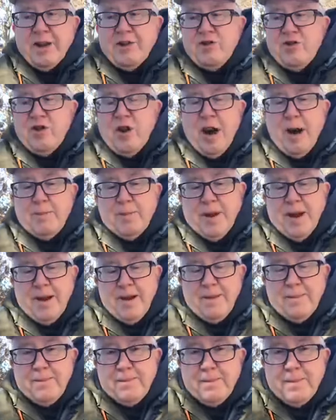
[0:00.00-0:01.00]
chopped it,
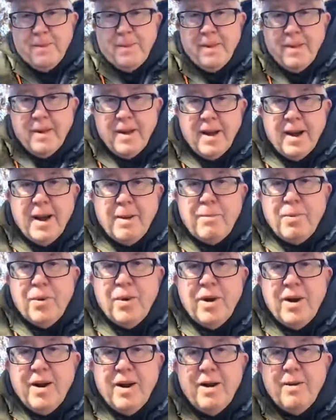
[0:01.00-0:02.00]
and I
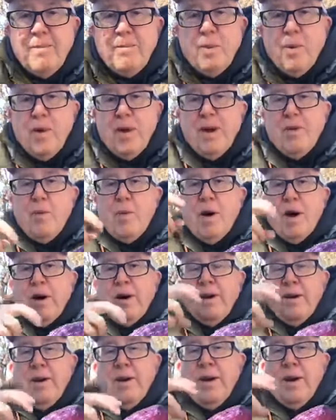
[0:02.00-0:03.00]
put it into boiling
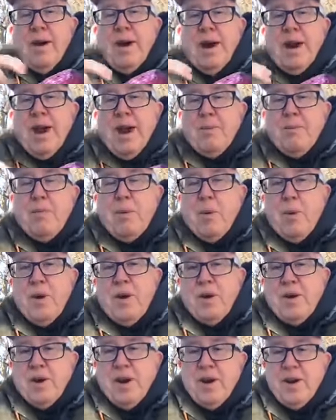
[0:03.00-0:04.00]
water, and I
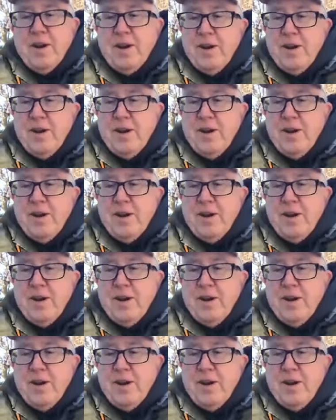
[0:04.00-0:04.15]
boiled it.